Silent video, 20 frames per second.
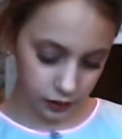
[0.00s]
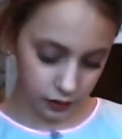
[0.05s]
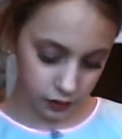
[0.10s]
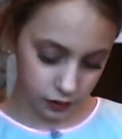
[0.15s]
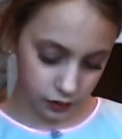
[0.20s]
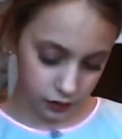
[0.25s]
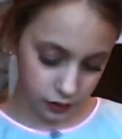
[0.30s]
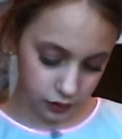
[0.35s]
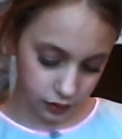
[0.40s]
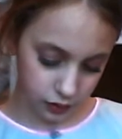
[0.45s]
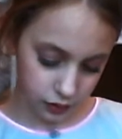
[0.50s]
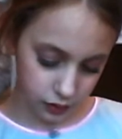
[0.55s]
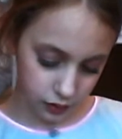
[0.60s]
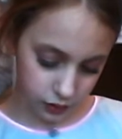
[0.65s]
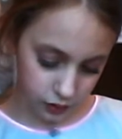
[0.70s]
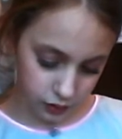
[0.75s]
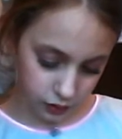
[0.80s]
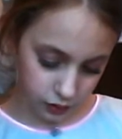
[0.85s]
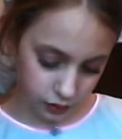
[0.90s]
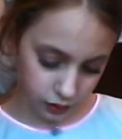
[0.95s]

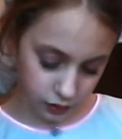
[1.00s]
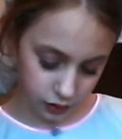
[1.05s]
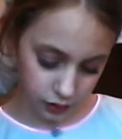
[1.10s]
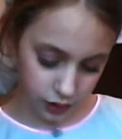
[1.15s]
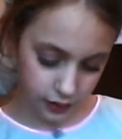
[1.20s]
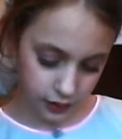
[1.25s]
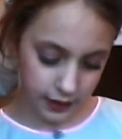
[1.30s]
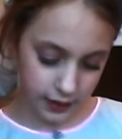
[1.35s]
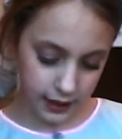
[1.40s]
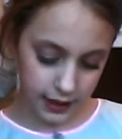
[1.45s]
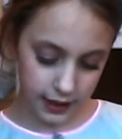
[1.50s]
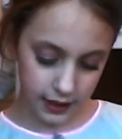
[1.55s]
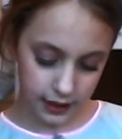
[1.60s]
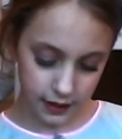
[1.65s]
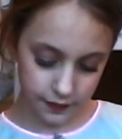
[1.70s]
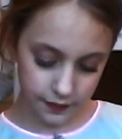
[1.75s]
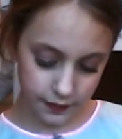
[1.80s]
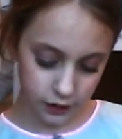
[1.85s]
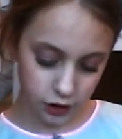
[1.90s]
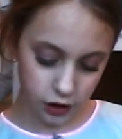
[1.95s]
I think
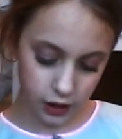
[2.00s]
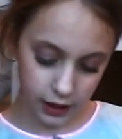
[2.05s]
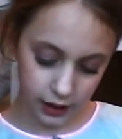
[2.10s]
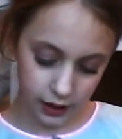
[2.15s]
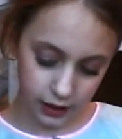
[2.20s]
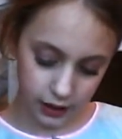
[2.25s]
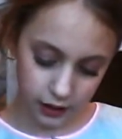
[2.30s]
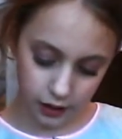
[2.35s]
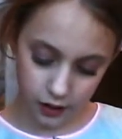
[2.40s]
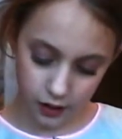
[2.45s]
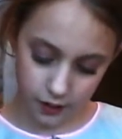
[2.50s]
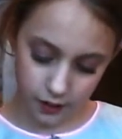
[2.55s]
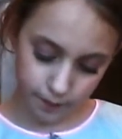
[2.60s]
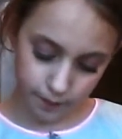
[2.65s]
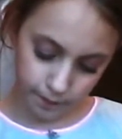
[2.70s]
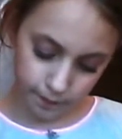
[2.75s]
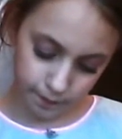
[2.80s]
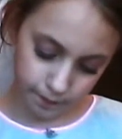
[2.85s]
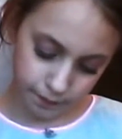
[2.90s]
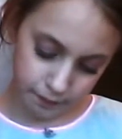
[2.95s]
it's in the shade
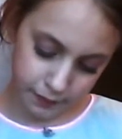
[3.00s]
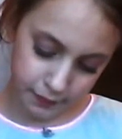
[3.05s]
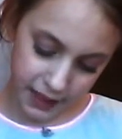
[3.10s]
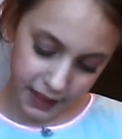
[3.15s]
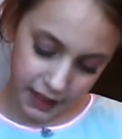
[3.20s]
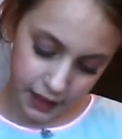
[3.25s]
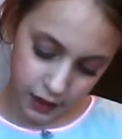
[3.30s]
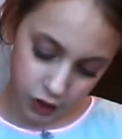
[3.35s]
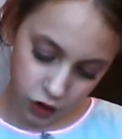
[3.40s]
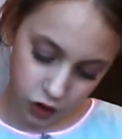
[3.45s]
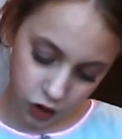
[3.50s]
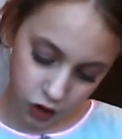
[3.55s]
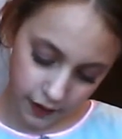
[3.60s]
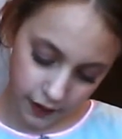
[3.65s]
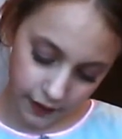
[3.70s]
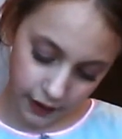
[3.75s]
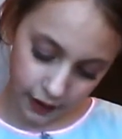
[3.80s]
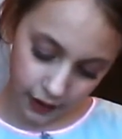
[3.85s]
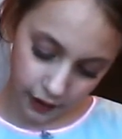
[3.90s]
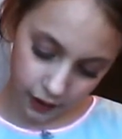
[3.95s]
Peach,
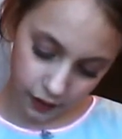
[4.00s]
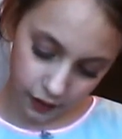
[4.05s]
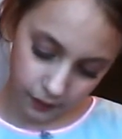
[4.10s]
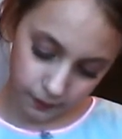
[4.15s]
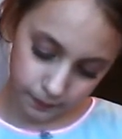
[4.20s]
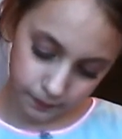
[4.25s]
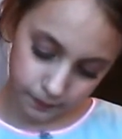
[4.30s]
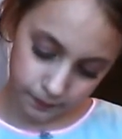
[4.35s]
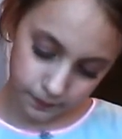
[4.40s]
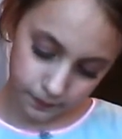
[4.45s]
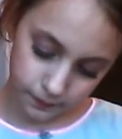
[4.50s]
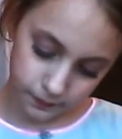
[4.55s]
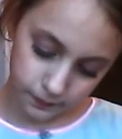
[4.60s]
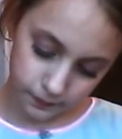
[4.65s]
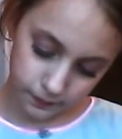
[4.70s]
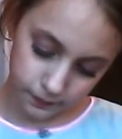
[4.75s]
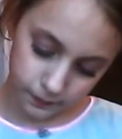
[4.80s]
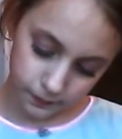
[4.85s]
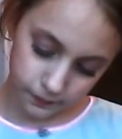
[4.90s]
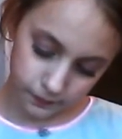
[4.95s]
I think.
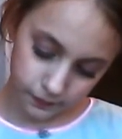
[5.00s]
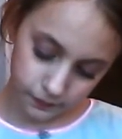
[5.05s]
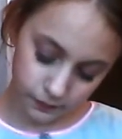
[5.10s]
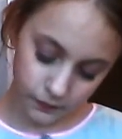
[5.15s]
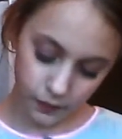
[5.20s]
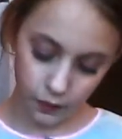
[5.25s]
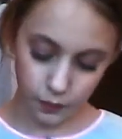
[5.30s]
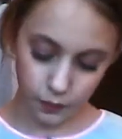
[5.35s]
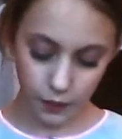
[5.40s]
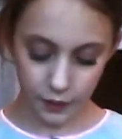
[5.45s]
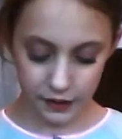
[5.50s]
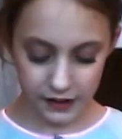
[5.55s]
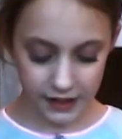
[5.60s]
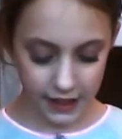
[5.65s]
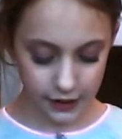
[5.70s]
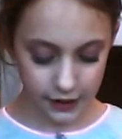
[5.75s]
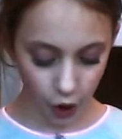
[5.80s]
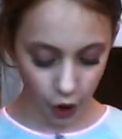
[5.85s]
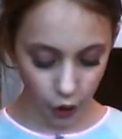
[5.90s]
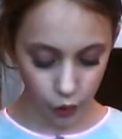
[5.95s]
Well, it
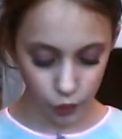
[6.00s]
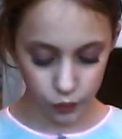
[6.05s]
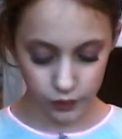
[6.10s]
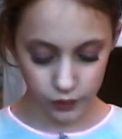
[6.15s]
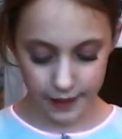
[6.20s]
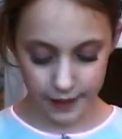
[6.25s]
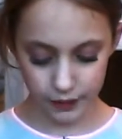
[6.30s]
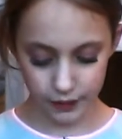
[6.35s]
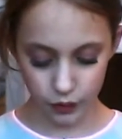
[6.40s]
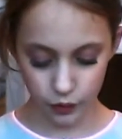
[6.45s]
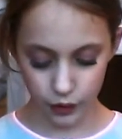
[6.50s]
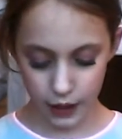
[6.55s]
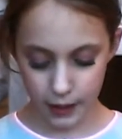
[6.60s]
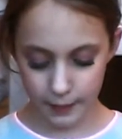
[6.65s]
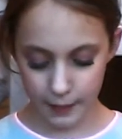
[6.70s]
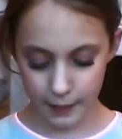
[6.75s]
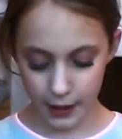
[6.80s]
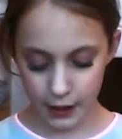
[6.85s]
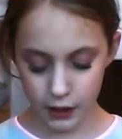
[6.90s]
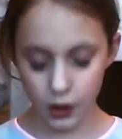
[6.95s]
says 07 on
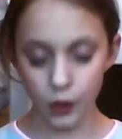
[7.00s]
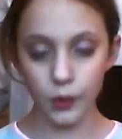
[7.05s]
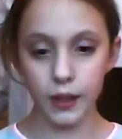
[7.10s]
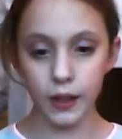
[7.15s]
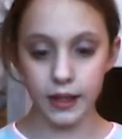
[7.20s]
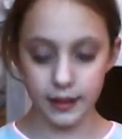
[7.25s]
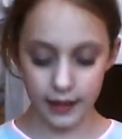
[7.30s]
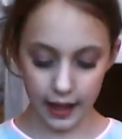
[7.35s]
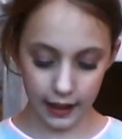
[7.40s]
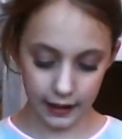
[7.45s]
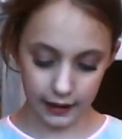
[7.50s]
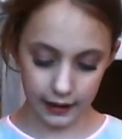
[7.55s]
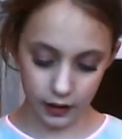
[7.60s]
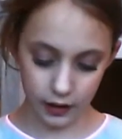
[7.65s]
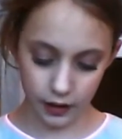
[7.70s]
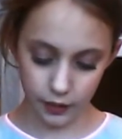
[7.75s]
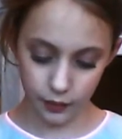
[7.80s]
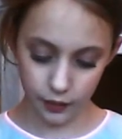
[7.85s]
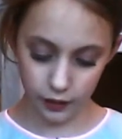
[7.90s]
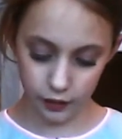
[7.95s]
it, but I don't
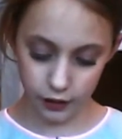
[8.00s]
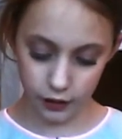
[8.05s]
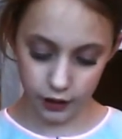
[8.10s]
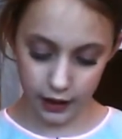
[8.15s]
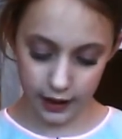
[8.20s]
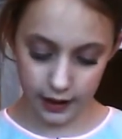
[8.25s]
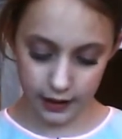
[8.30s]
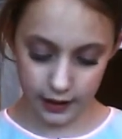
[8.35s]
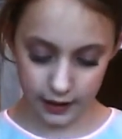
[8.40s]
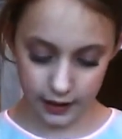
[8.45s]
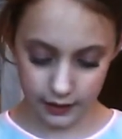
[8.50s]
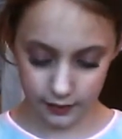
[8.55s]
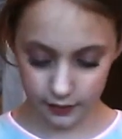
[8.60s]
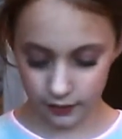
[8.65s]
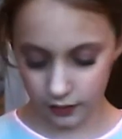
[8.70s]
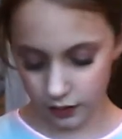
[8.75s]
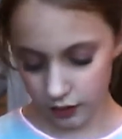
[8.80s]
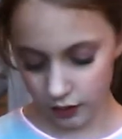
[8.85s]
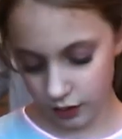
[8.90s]
exactly know what shade it is.